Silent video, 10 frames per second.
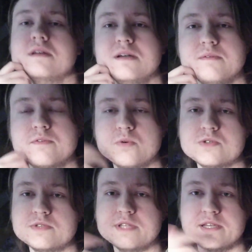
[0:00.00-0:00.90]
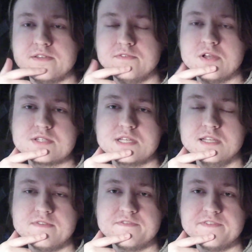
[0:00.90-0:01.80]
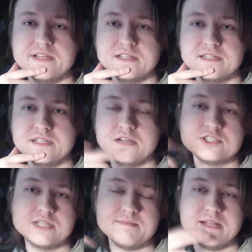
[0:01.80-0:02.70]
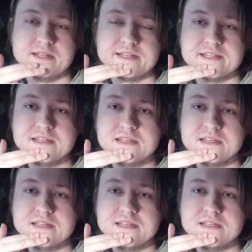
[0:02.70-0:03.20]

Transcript: Of course, who's saying You've Lost That Love and Feeling, Unchained Melody.